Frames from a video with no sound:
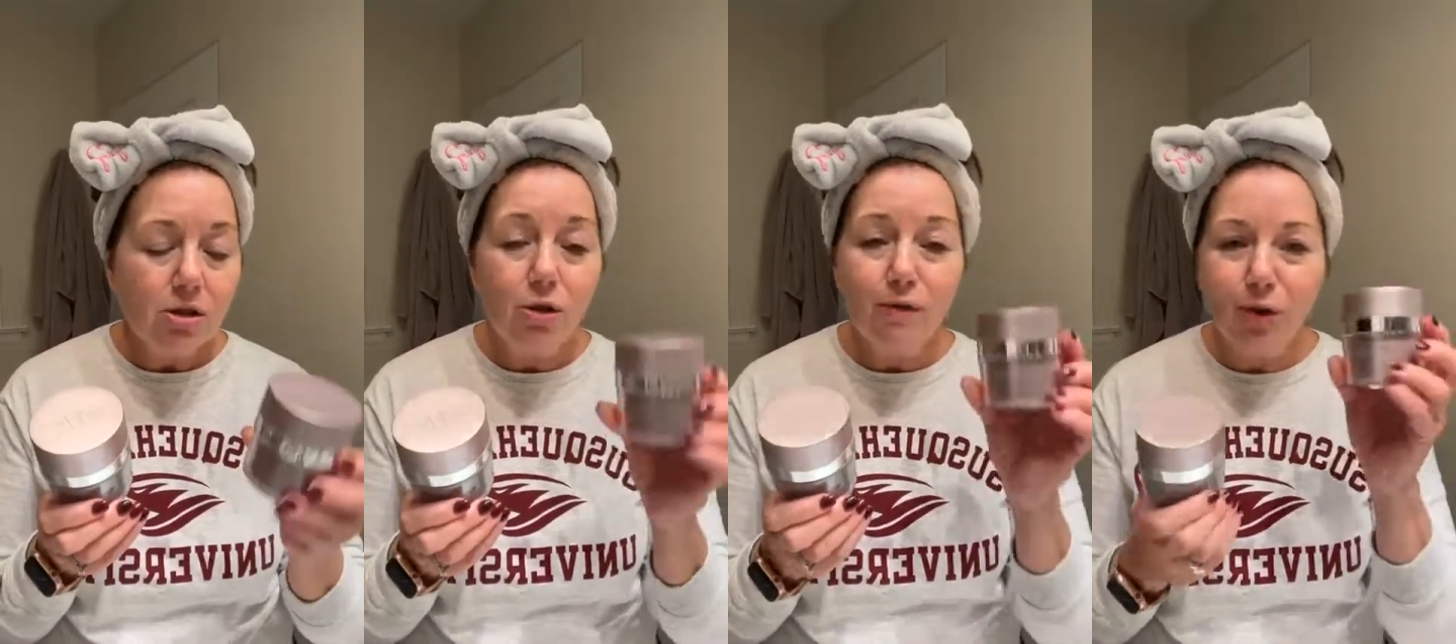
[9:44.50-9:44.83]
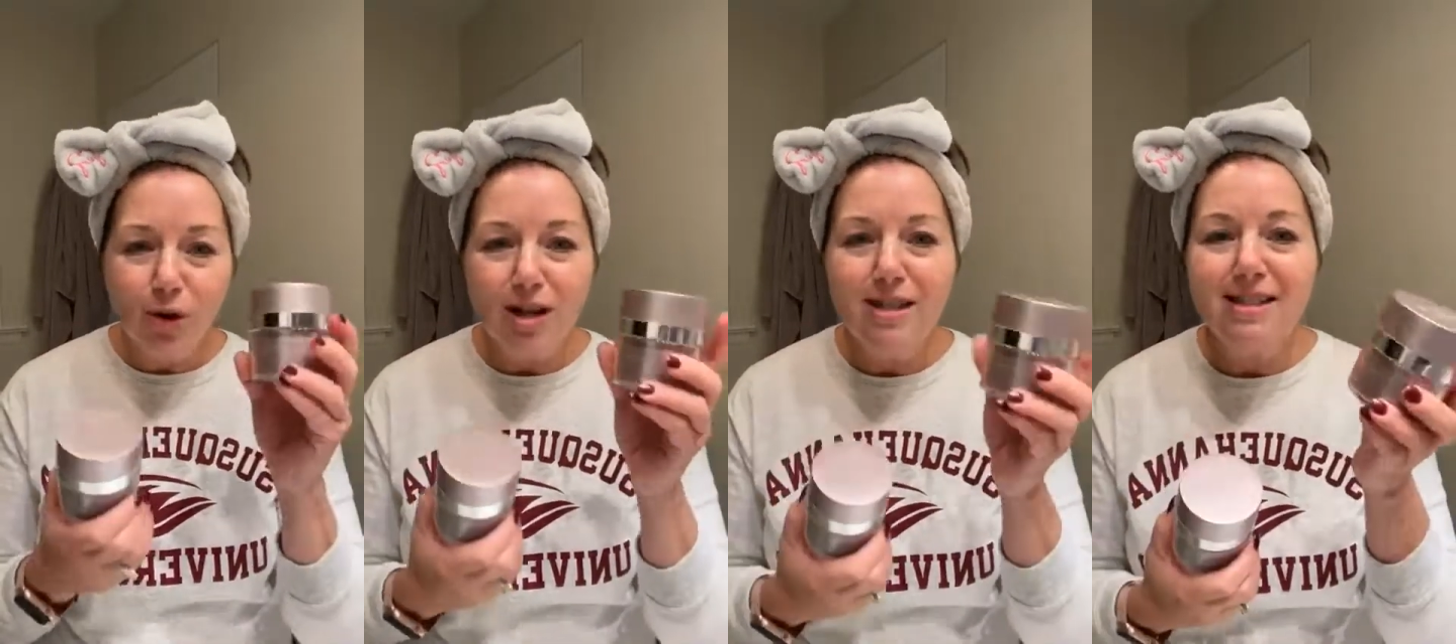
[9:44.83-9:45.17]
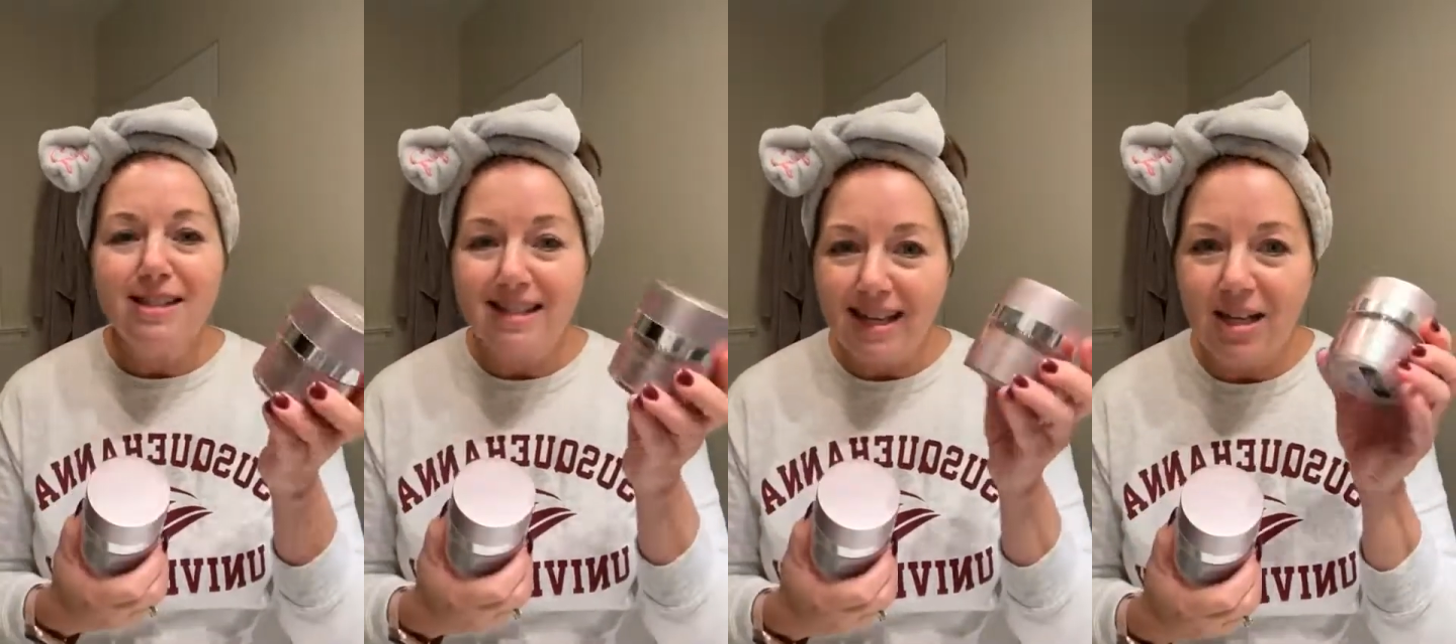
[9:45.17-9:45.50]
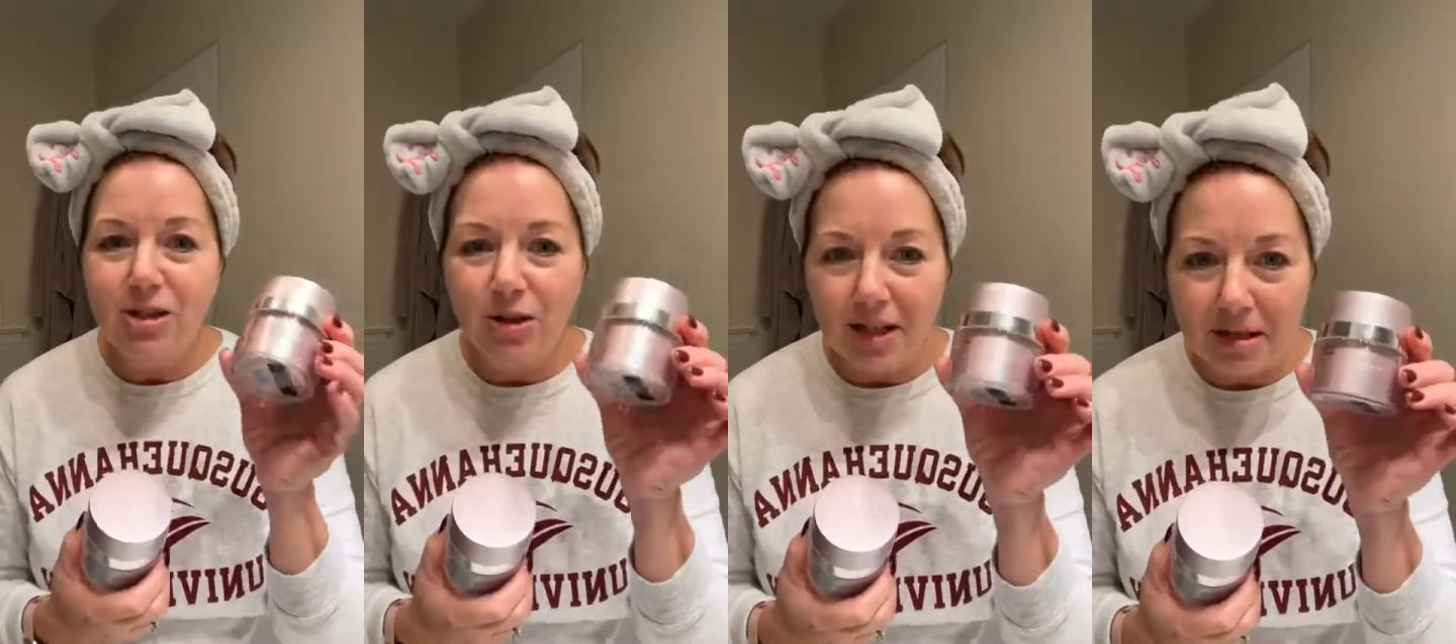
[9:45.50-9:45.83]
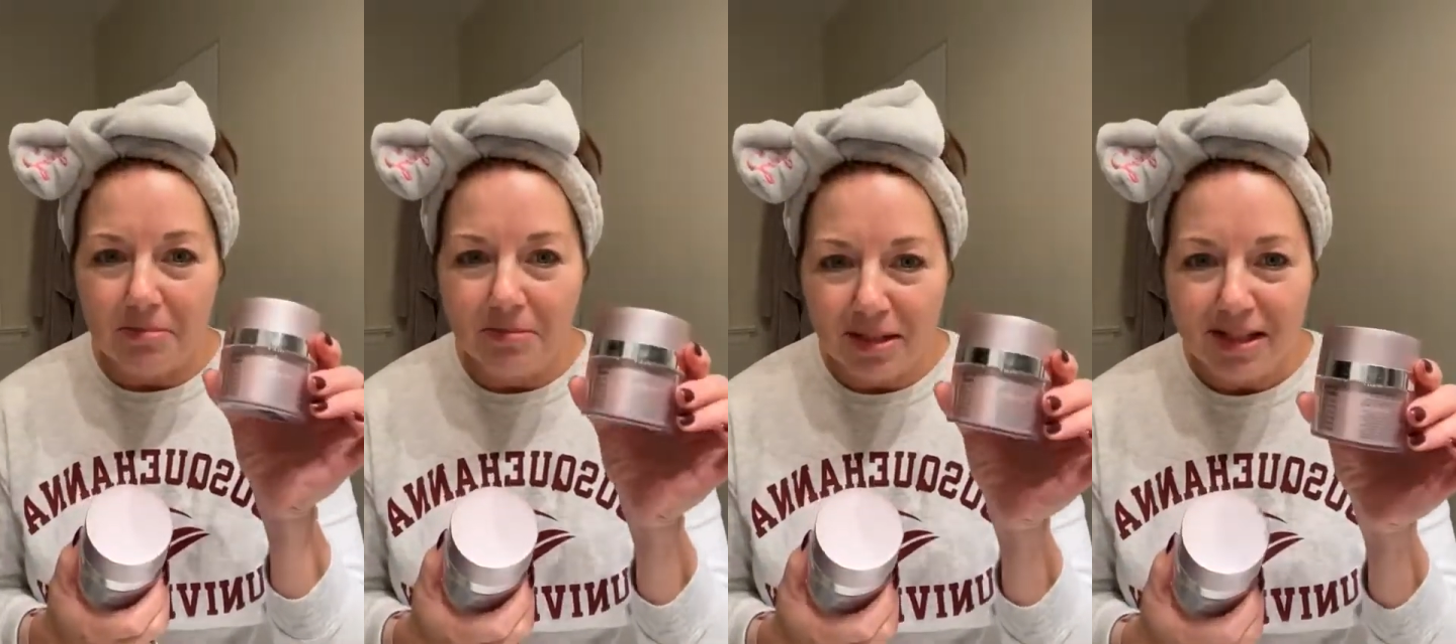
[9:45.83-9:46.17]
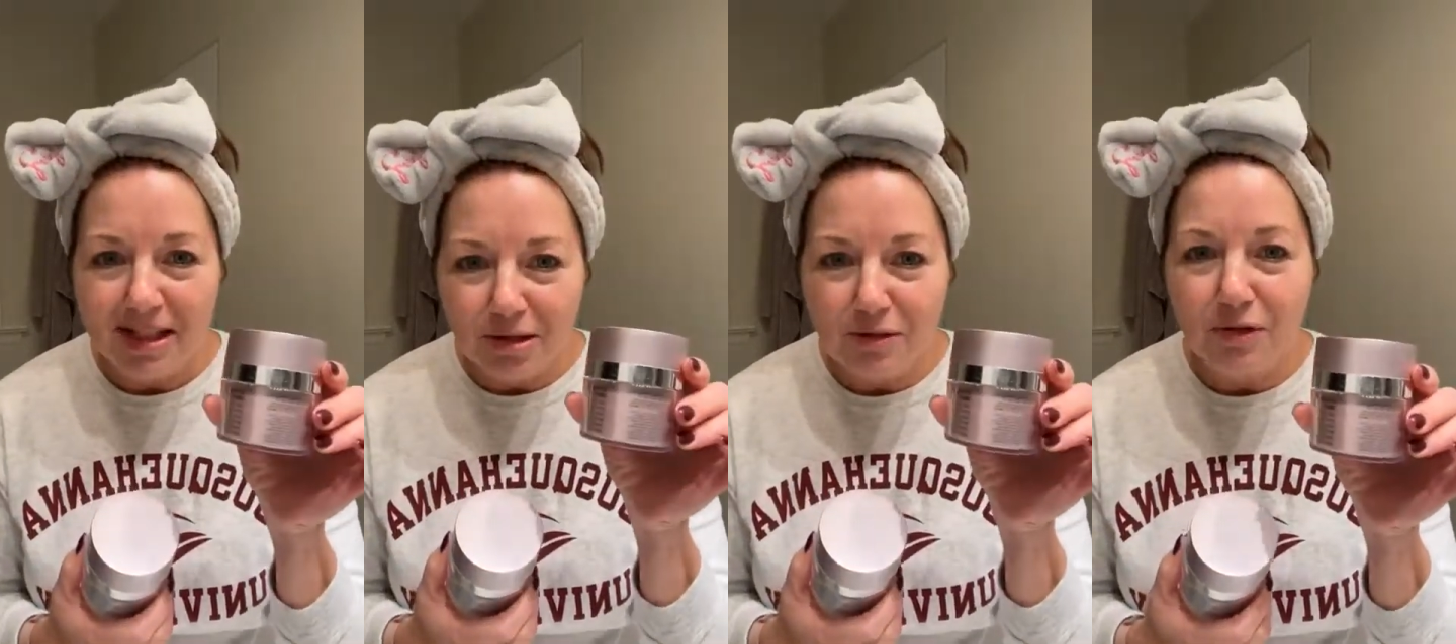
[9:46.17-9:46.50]
So of course, the day cream
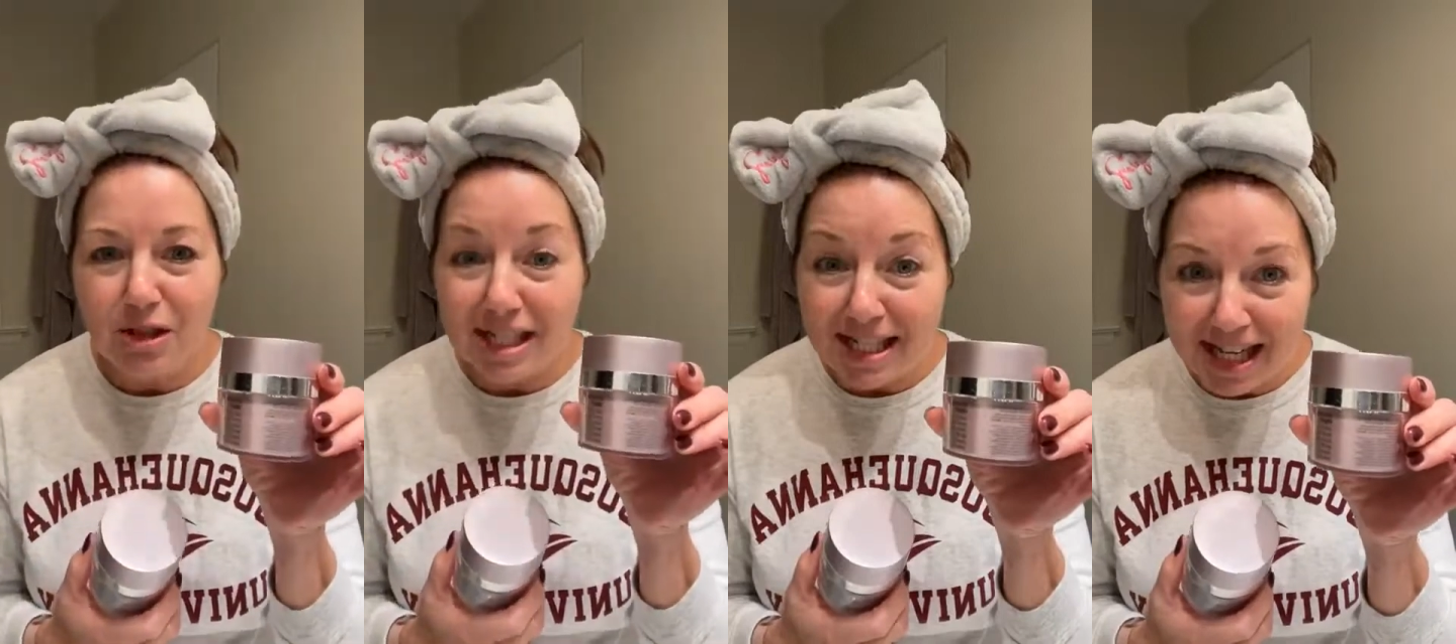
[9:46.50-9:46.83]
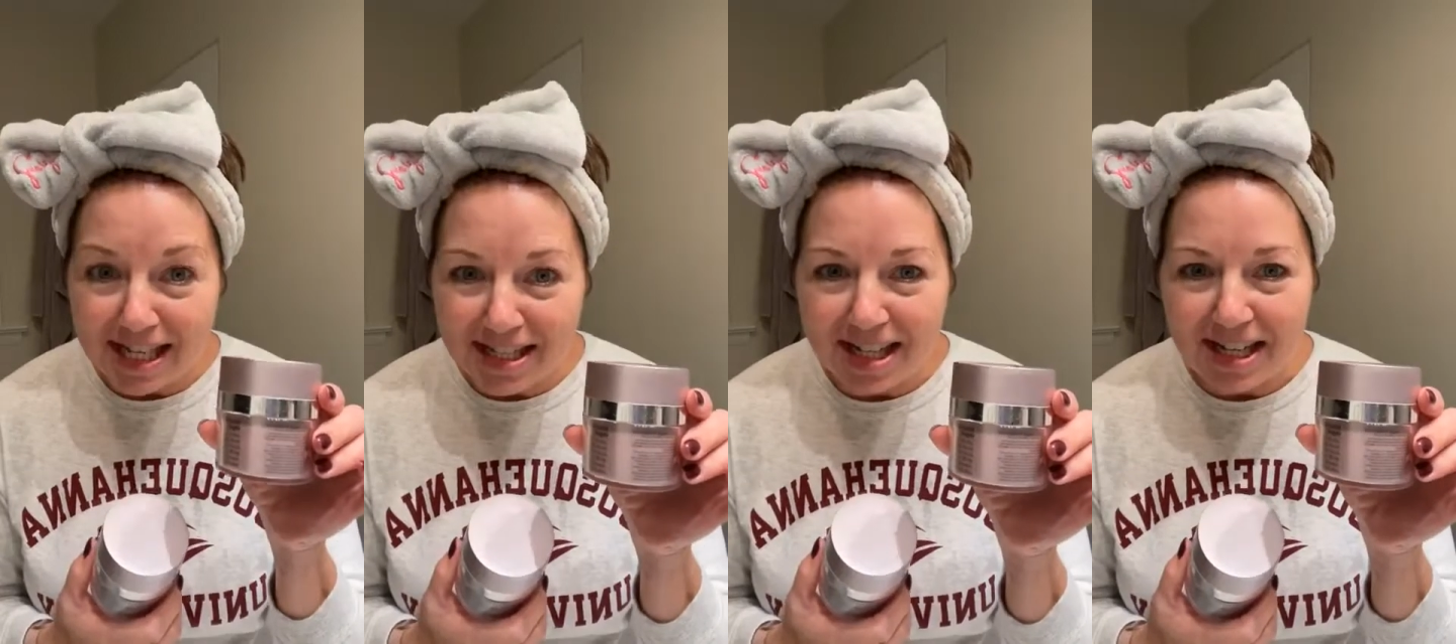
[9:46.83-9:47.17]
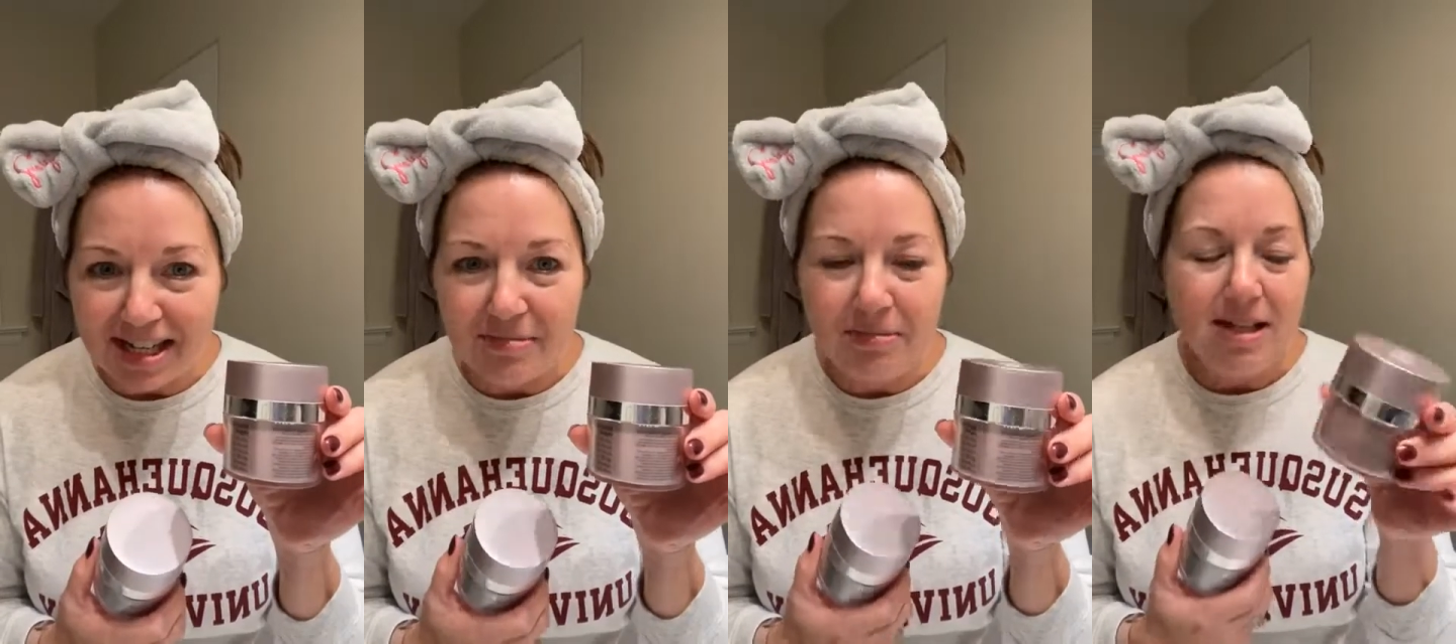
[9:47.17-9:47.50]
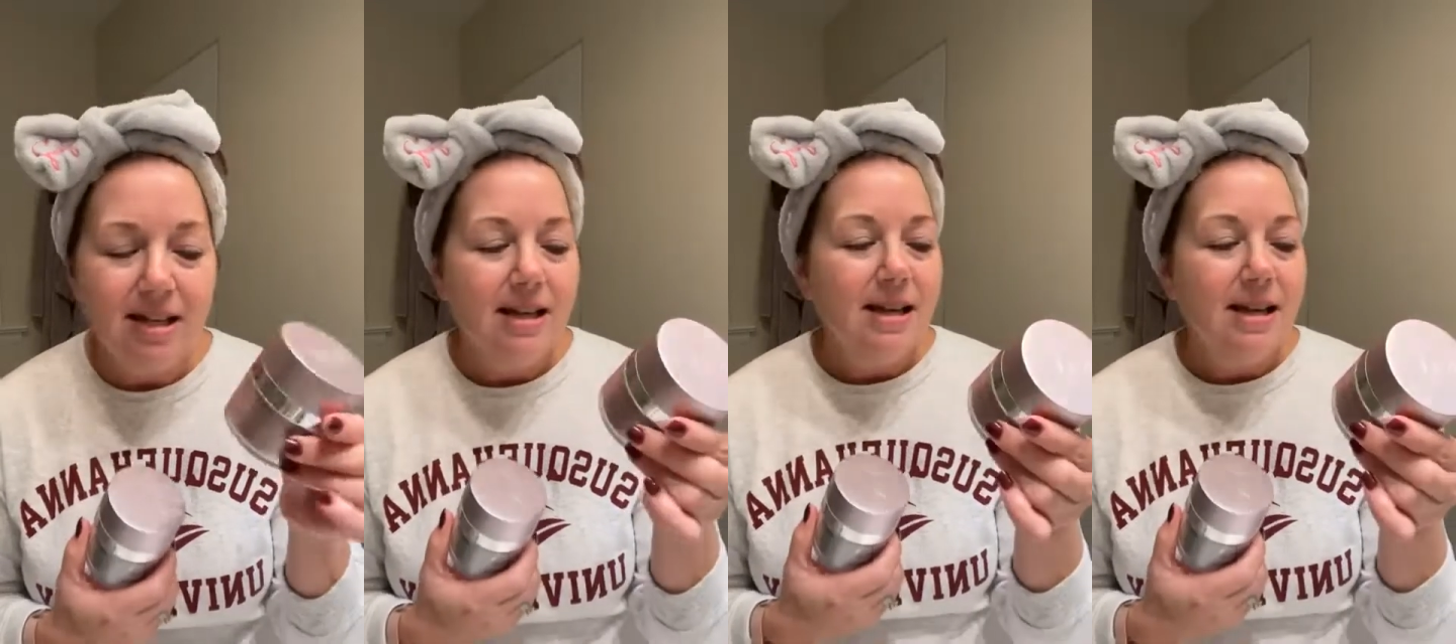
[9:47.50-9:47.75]
is for the daytime,